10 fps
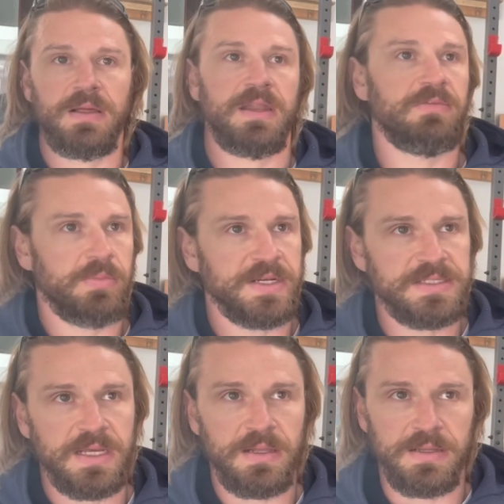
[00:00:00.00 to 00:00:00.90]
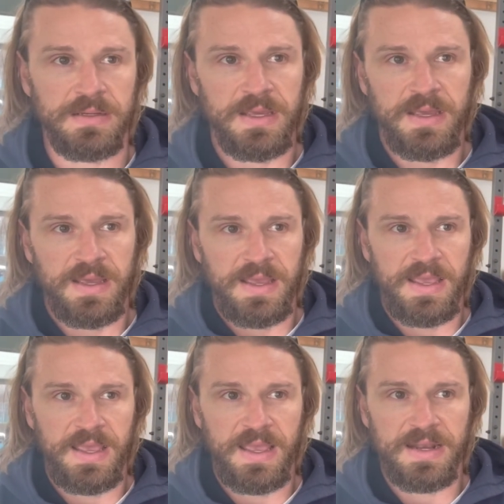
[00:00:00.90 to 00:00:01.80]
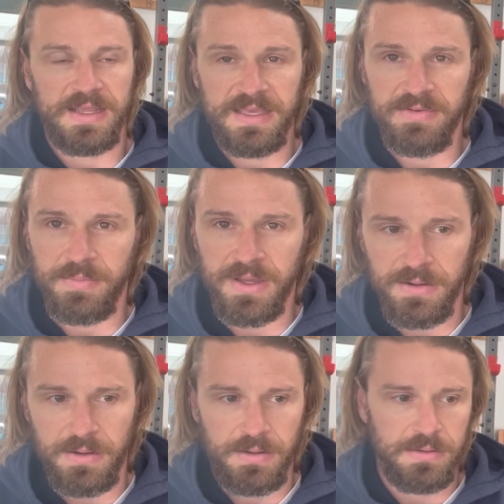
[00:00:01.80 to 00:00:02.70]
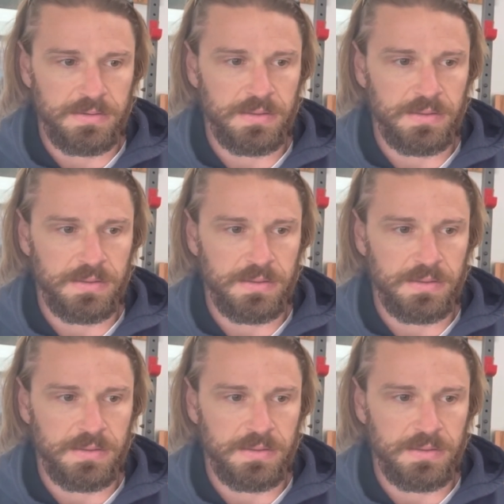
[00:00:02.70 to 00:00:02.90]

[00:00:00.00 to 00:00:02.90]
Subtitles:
everybody's yelling, and I give it my all.